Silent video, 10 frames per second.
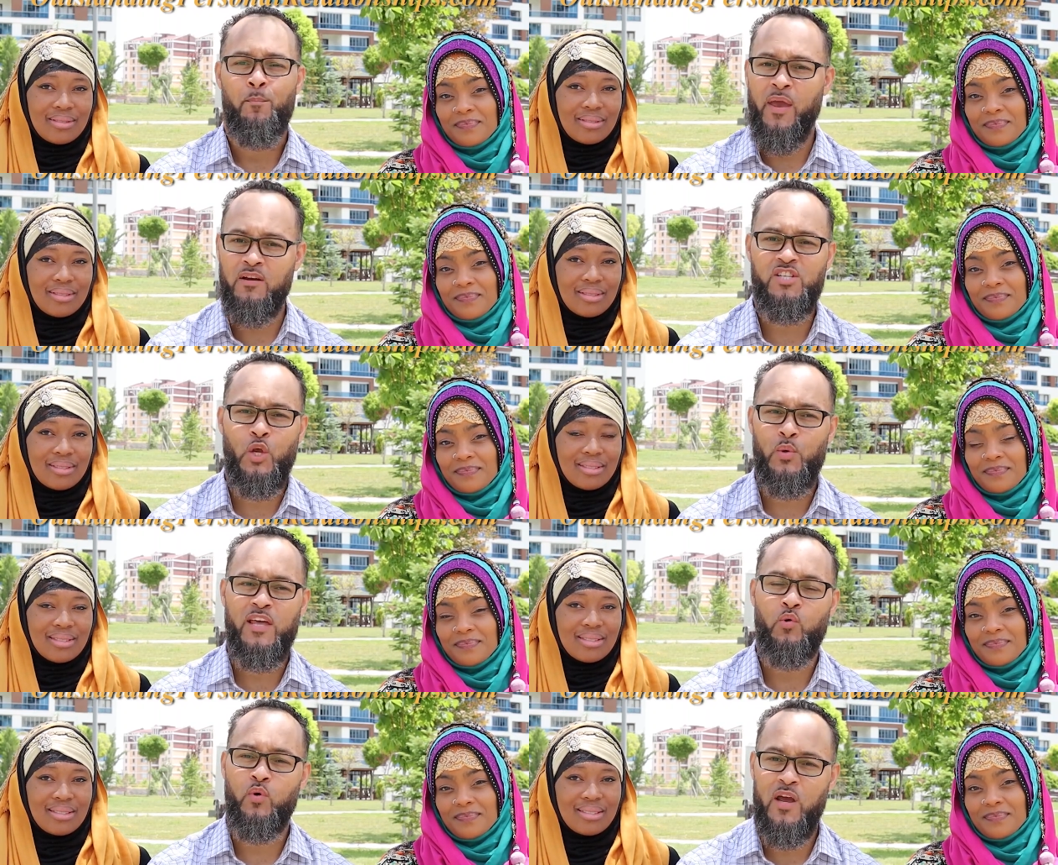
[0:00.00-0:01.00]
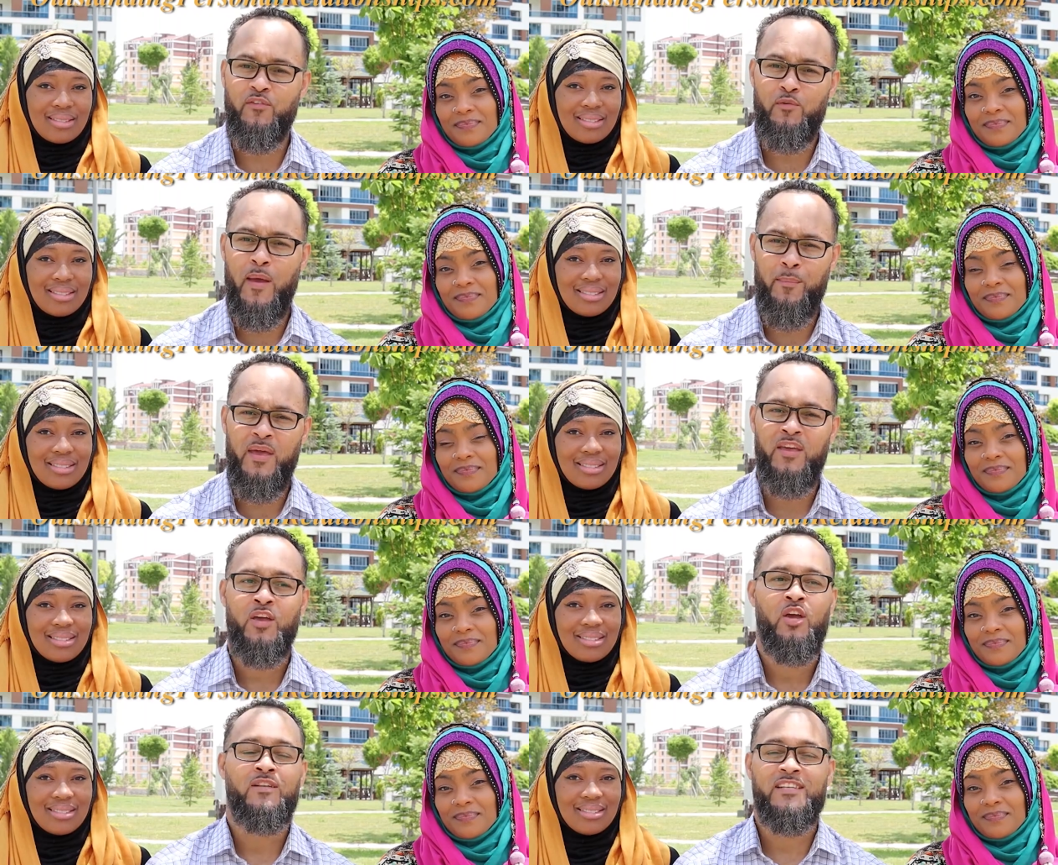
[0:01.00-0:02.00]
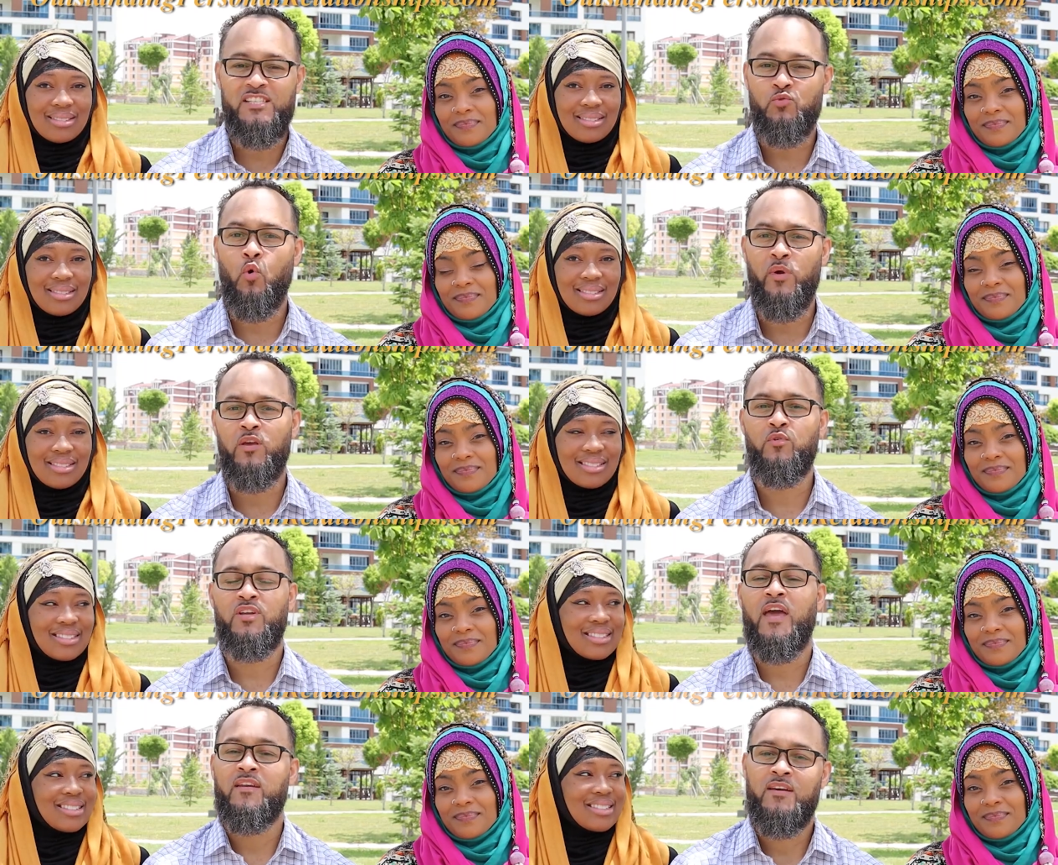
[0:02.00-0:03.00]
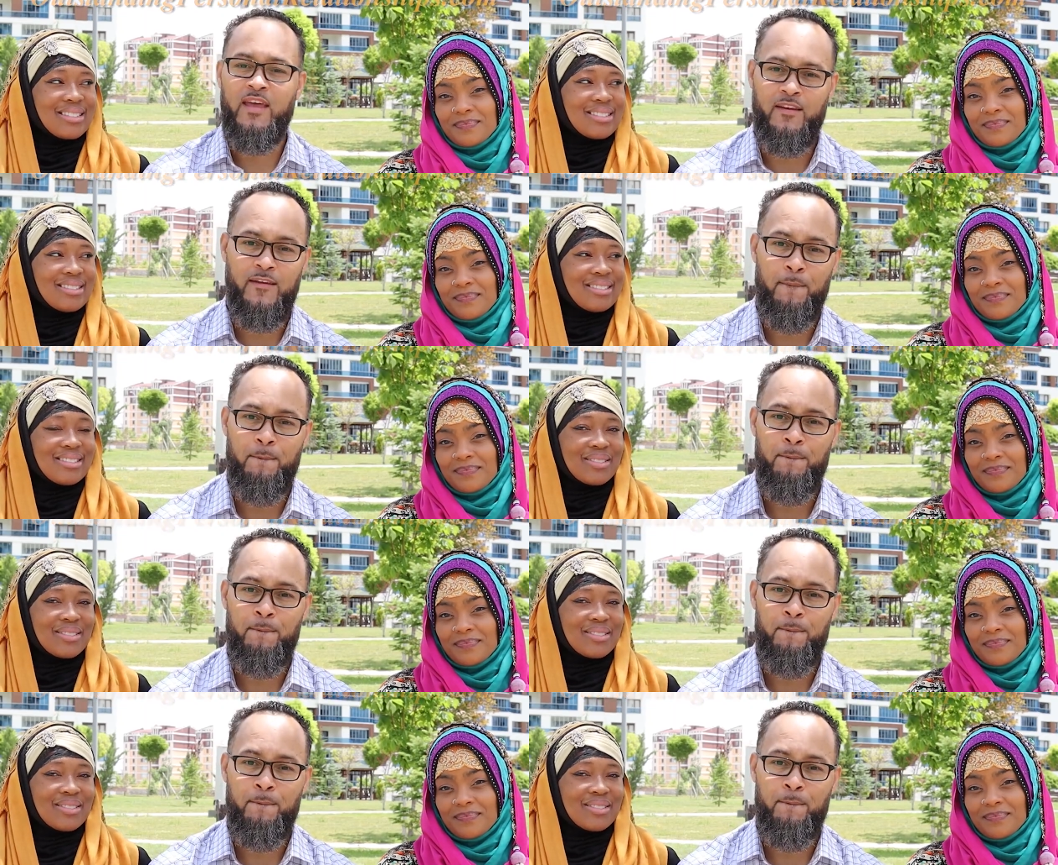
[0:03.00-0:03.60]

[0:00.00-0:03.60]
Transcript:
Speaker 1: parenting related, whatever it may be, this is where we communicate and connect.